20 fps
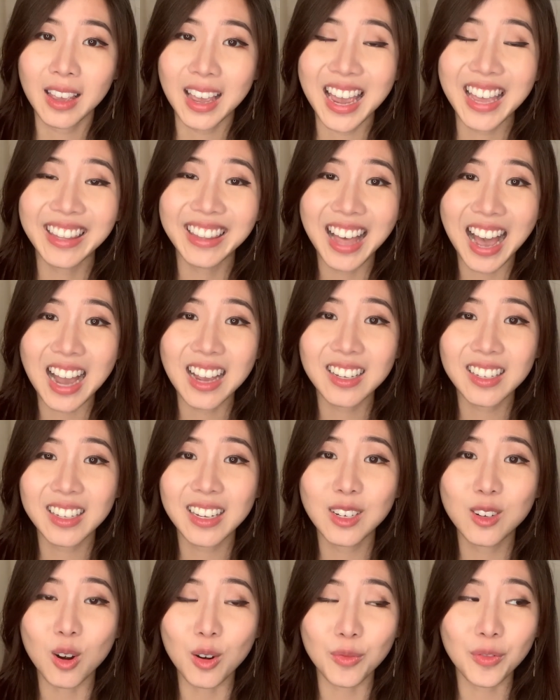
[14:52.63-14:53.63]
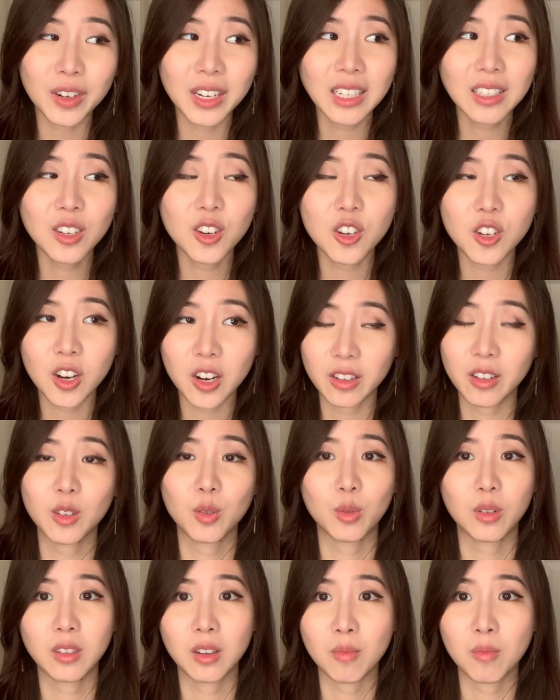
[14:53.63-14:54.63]
And lastly, don't forget to share
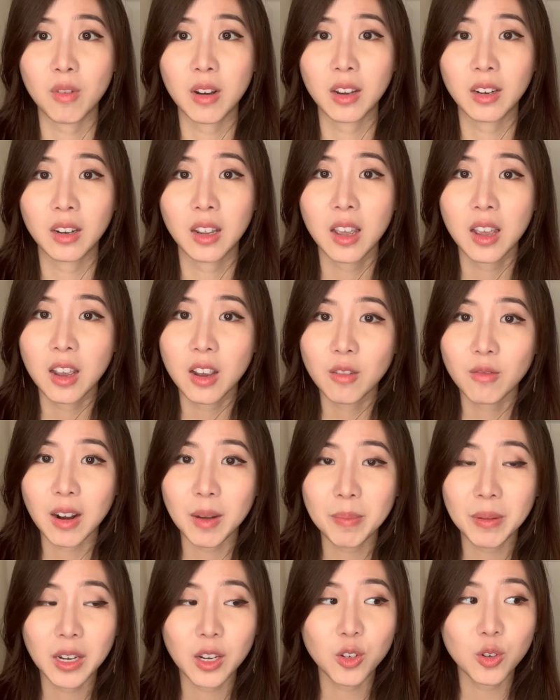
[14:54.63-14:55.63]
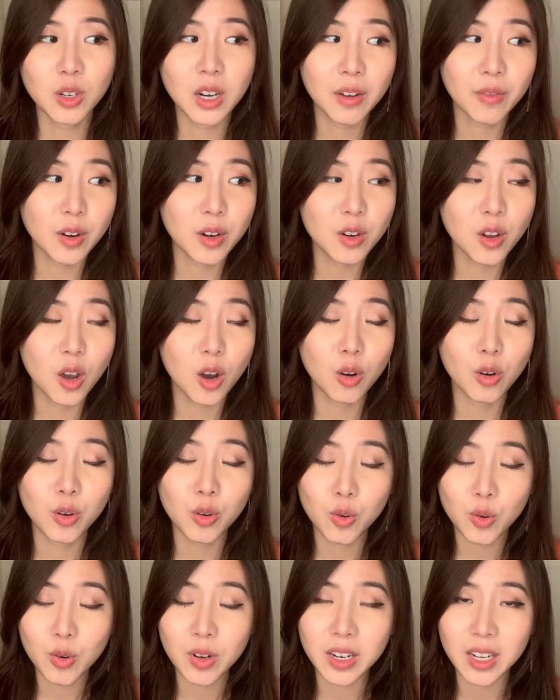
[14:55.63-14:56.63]
this with someone, right? Because you never know
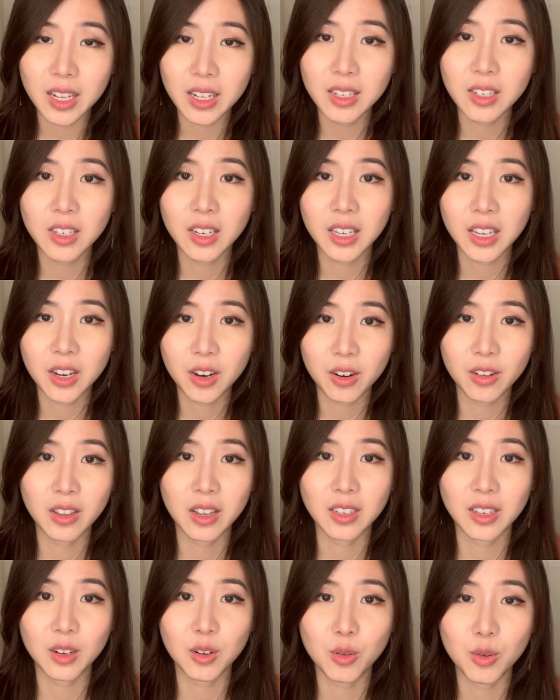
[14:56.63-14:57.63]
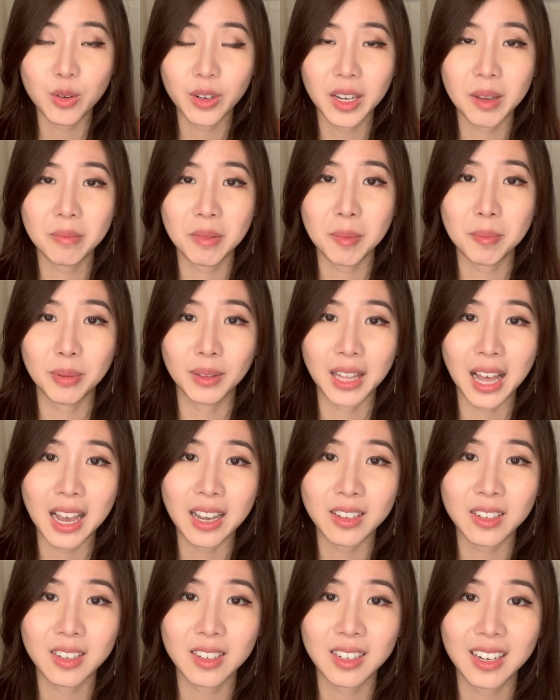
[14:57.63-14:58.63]
who needs to hear this and who can be
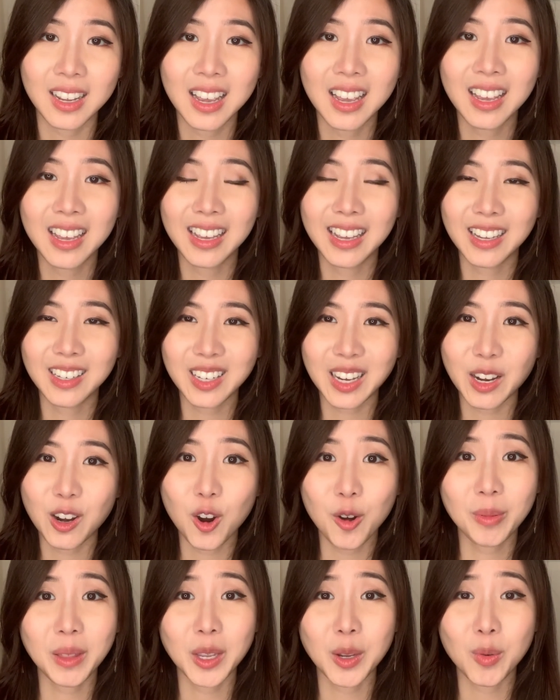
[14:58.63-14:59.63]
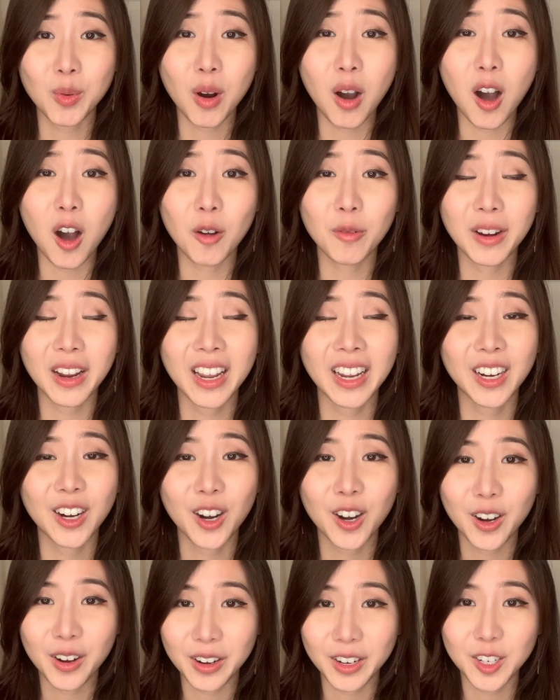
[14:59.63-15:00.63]
blessed. So I hope that you were all
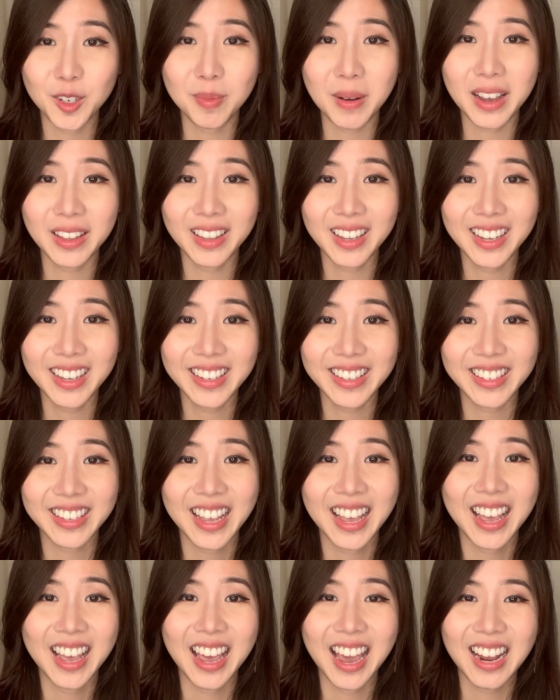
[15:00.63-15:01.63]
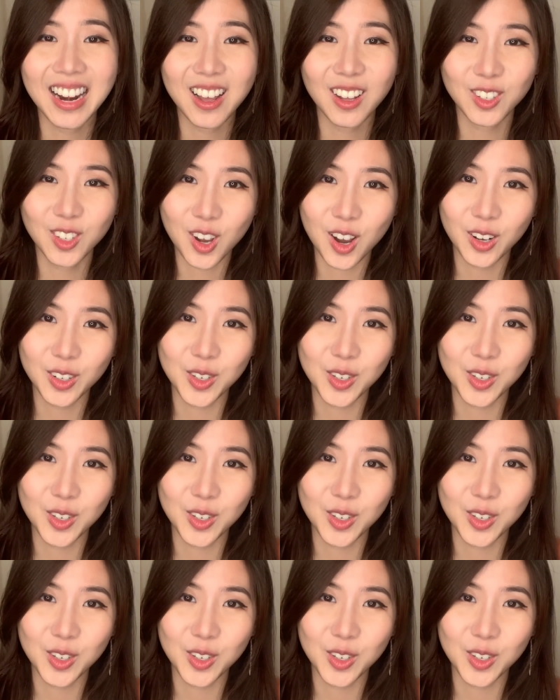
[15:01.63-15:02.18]
encouraged by this, and I'll talk